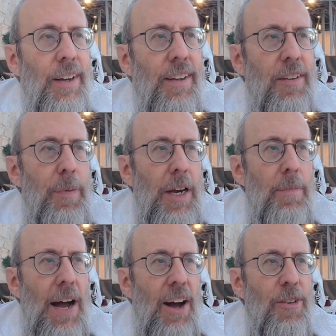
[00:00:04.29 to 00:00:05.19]
to speak
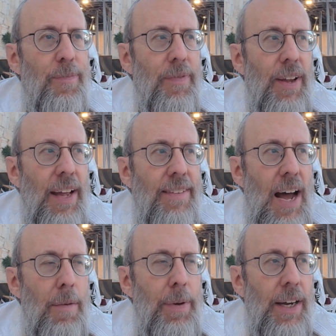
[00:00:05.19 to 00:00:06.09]
about a
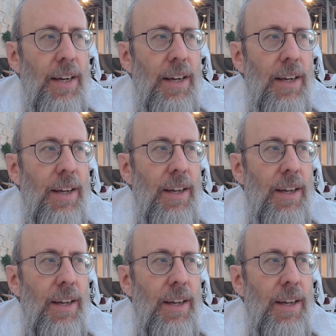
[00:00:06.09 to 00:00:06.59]
topic